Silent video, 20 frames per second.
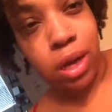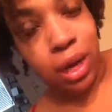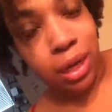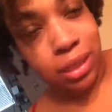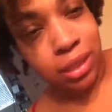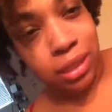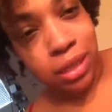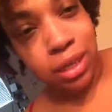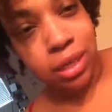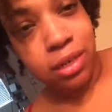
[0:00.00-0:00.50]

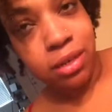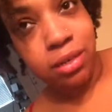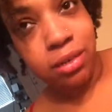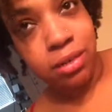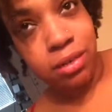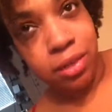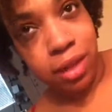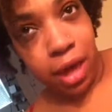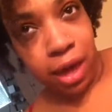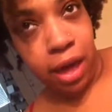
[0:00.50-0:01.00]

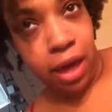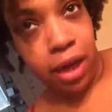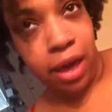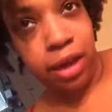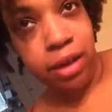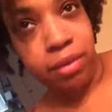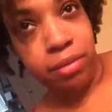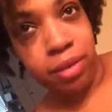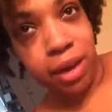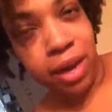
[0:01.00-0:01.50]

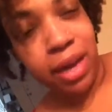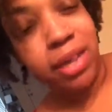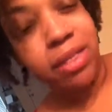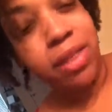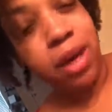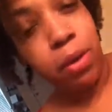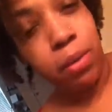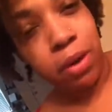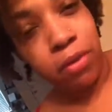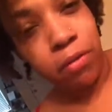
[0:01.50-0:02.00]
Eat
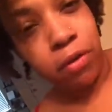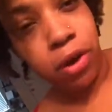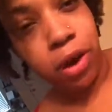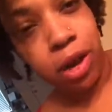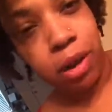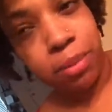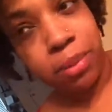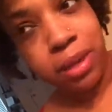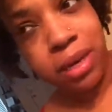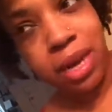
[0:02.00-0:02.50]
that way for a
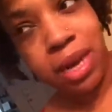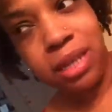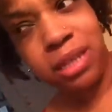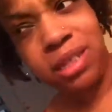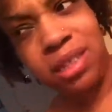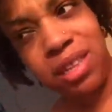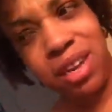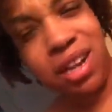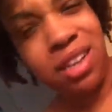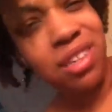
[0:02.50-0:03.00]
couple of days,
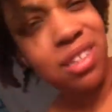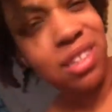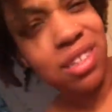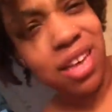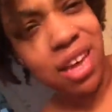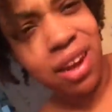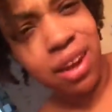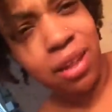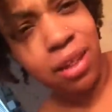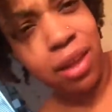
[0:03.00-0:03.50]
and then I
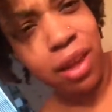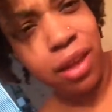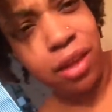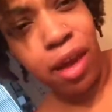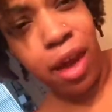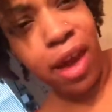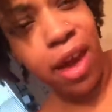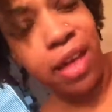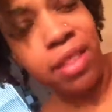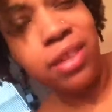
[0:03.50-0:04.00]
decided, like,
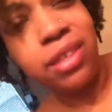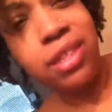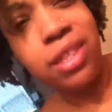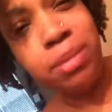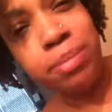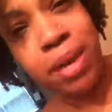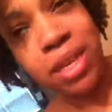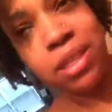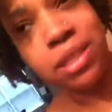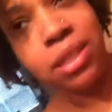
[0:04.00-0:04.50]
hey, this is
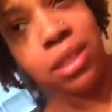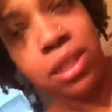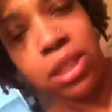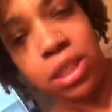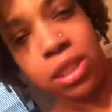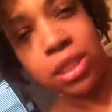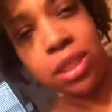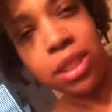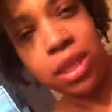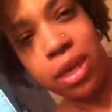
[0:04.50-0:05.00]
basically
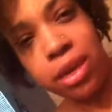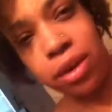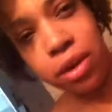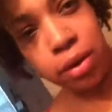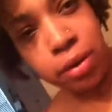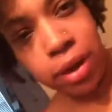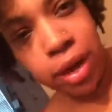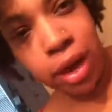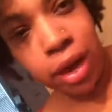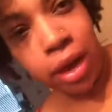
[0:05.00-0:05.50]
just the
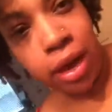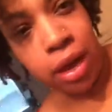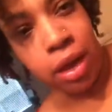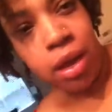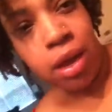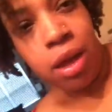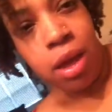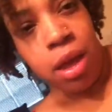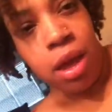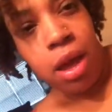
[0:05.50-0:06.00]
keto
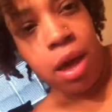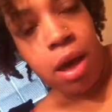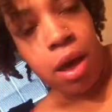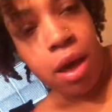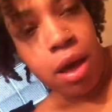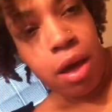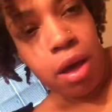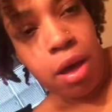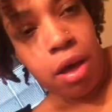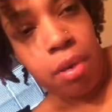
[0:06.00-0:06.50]
diet.
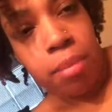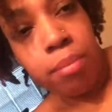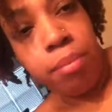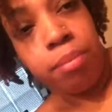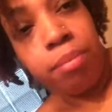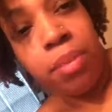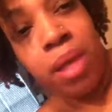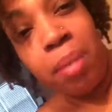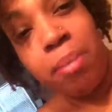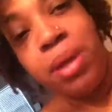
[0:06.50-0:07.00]

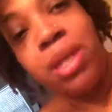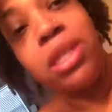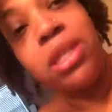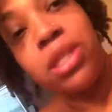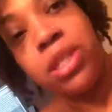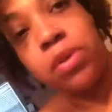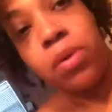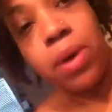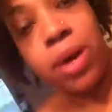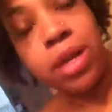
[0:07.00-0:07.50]
Let me
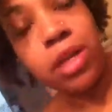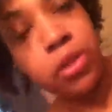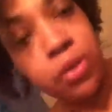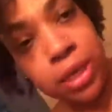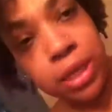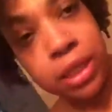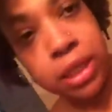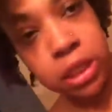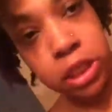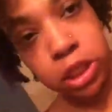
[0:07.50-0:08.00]
just go ahead and
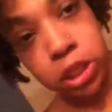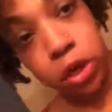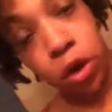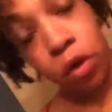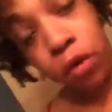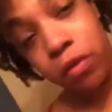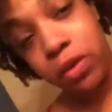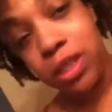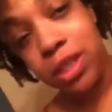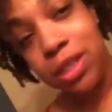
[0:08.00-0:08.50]
transition
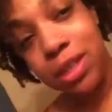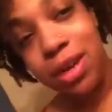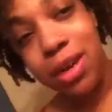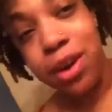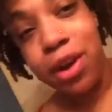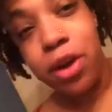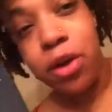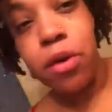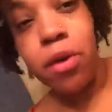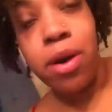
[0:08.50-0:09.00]
over to
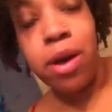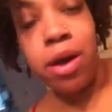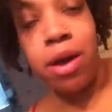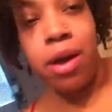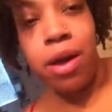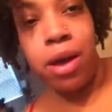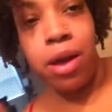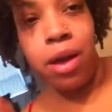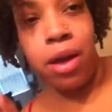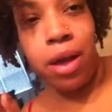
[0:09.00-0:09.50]
keto,
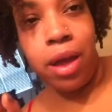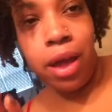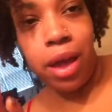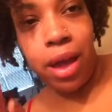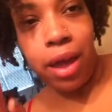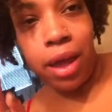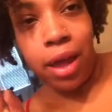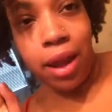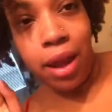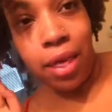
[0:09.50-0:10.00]

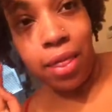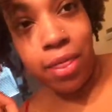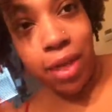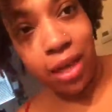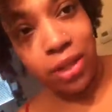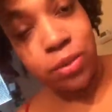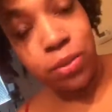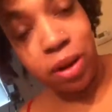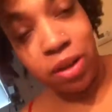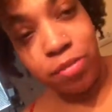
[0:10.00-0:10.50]
and
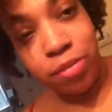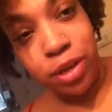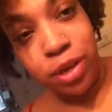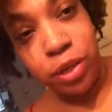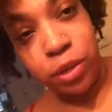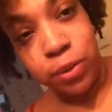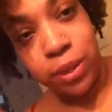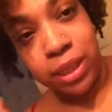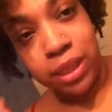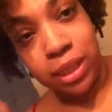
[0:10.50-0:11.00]
that's what I've been
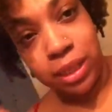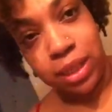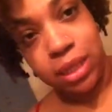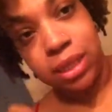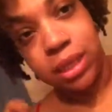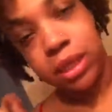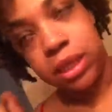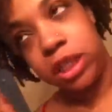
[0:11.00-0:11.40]
doing since.